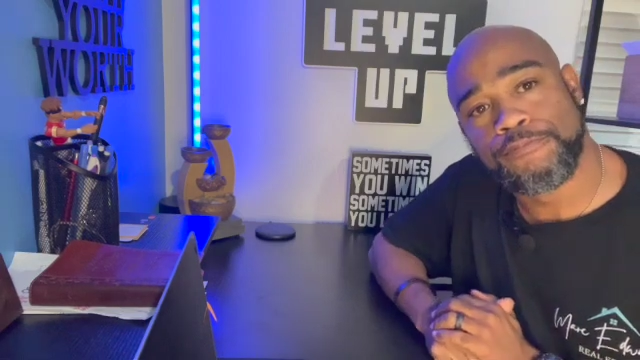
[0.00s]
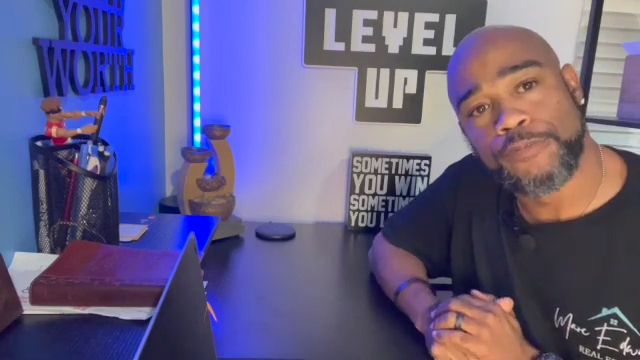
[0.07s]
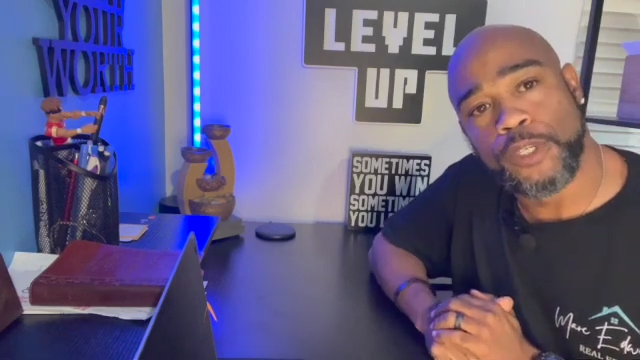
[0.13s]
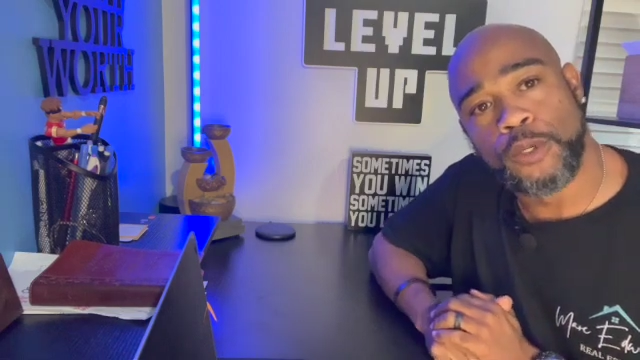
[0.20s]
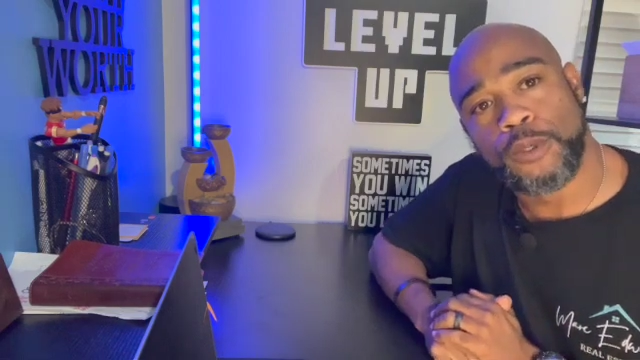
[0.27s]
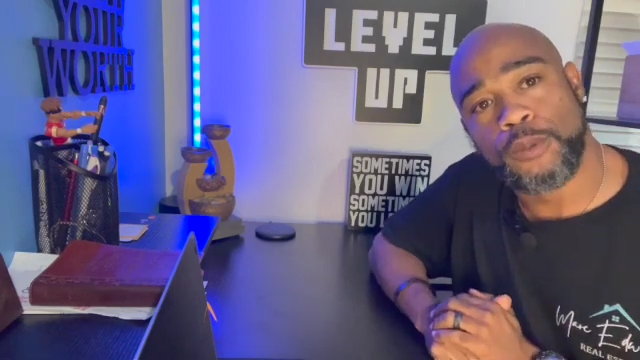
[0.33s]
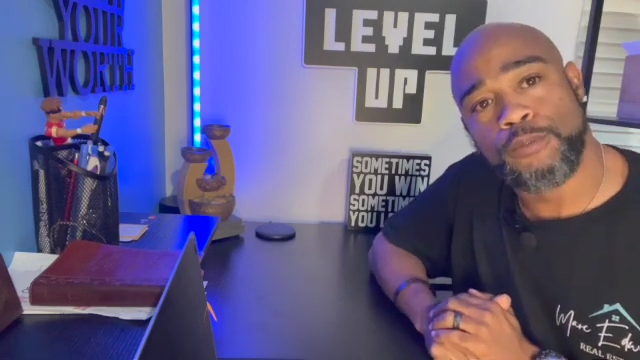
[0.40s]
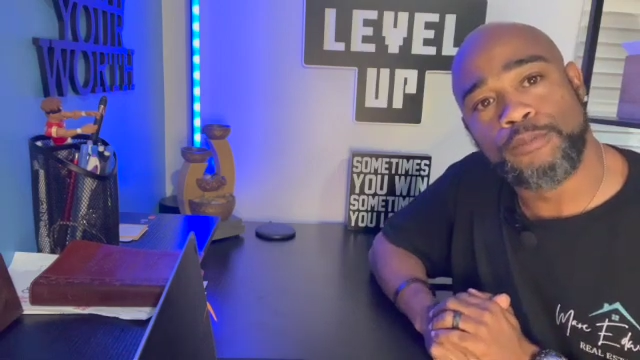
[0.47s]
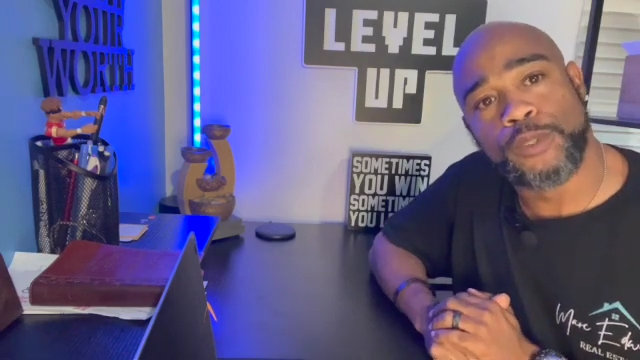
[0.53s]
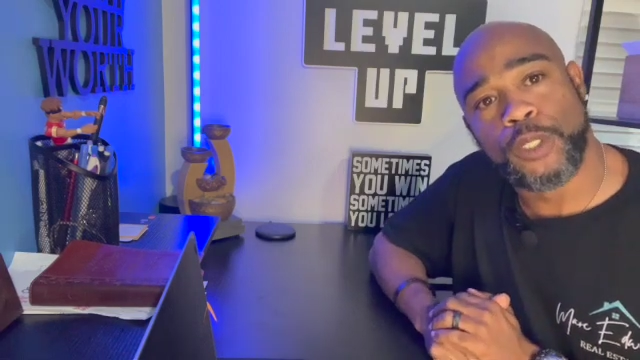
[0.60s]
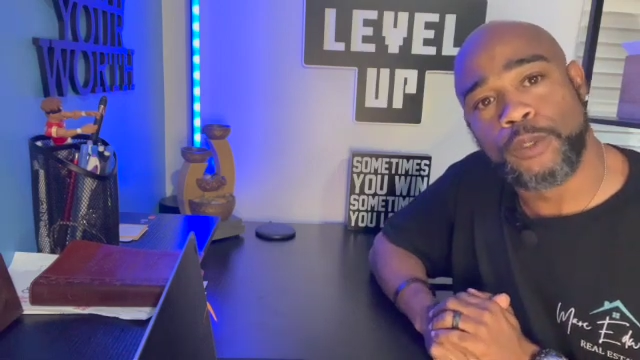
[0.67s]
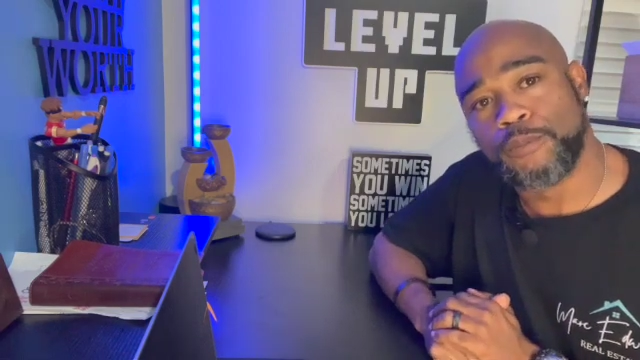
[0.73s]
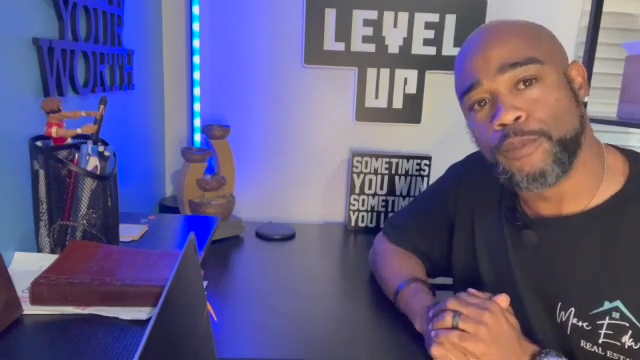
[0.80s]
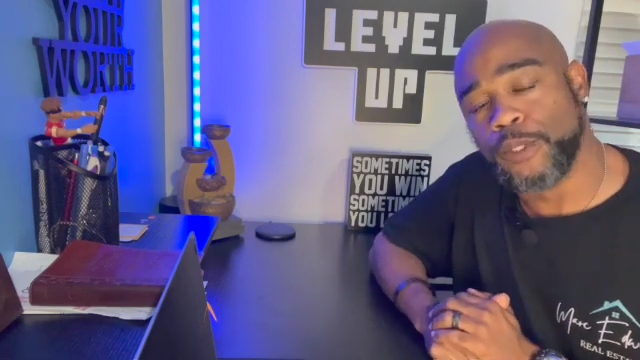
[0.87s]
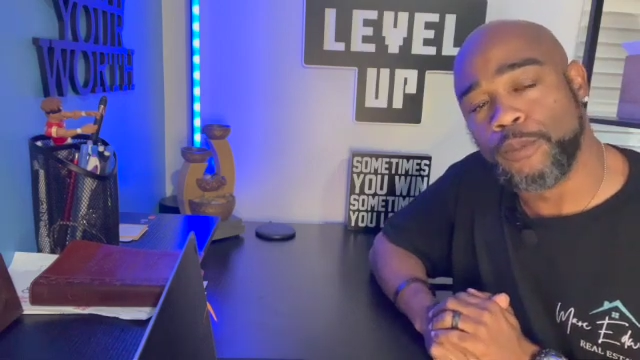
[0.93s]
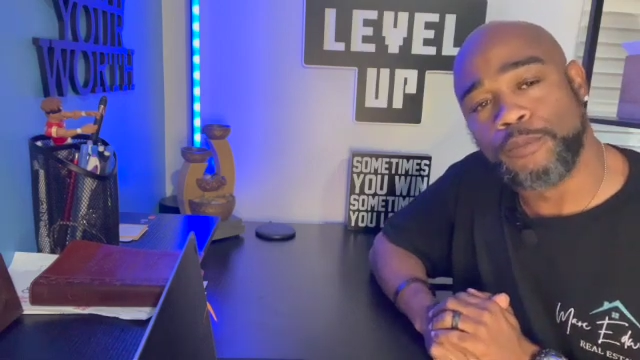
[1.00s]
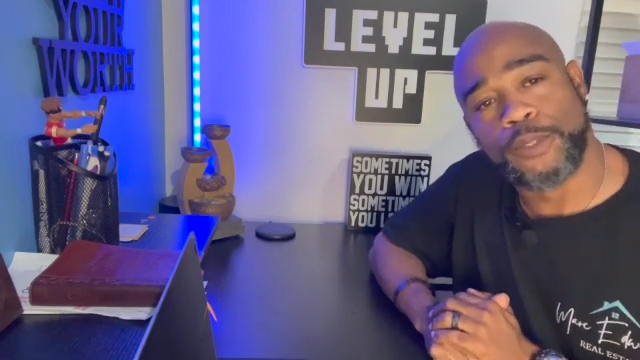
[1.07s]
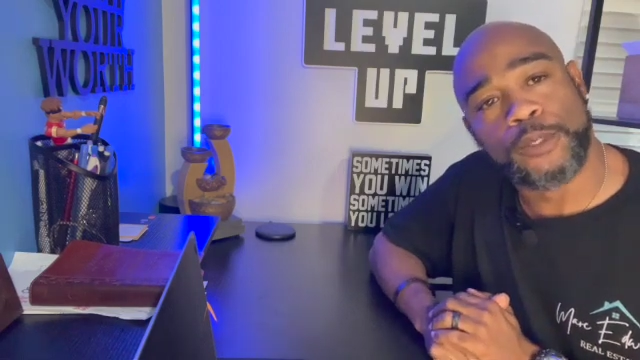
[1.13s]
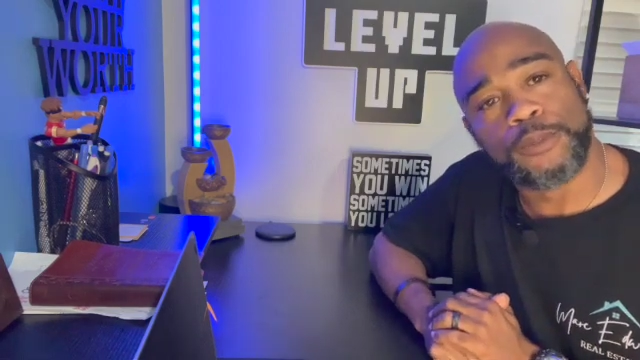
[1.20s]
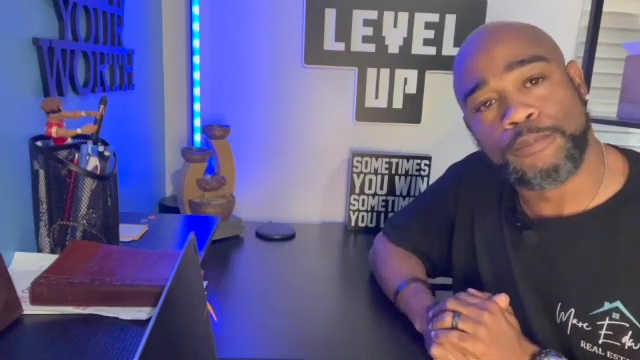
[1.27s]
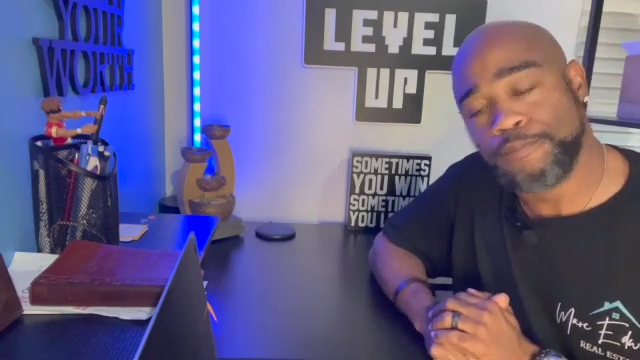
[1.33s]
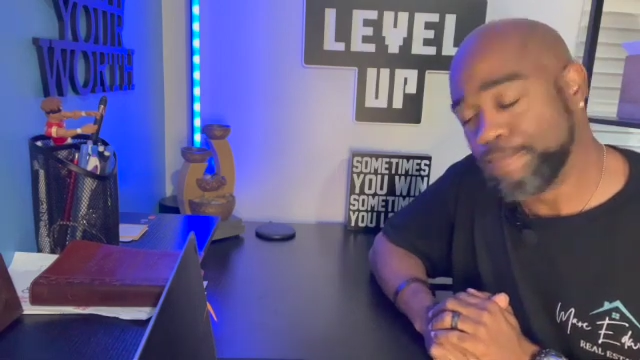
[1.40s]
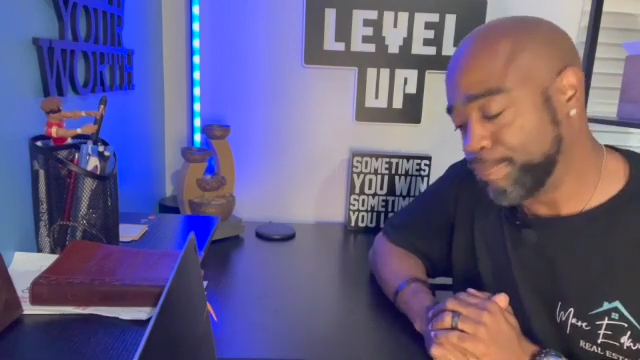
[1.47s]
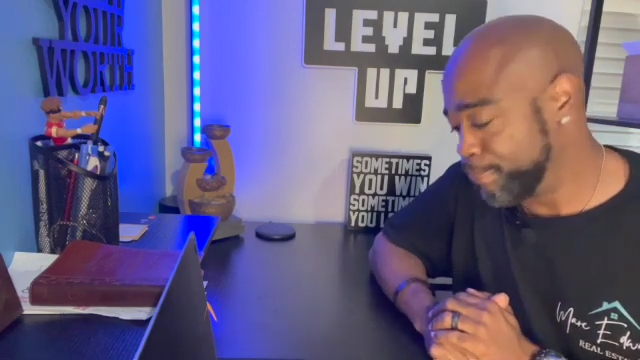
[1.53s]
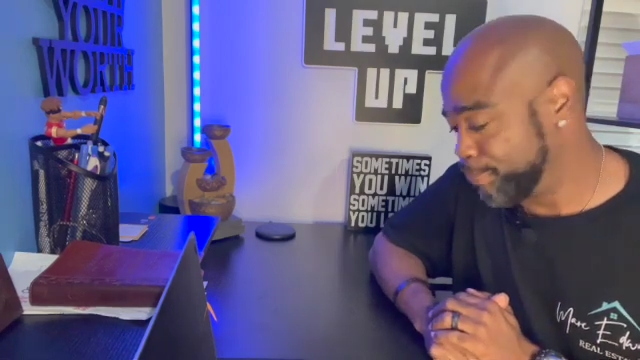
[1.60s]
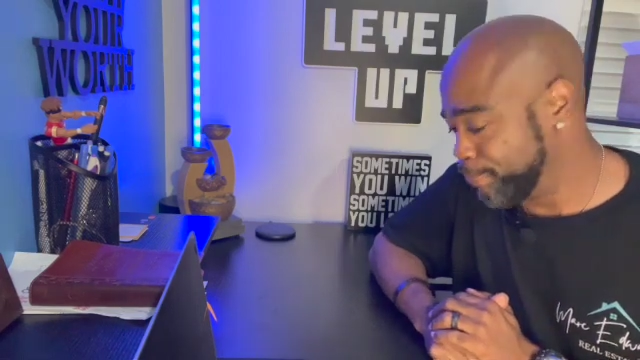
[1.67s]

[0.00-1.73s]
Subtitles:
Nope, nope, nope, nope.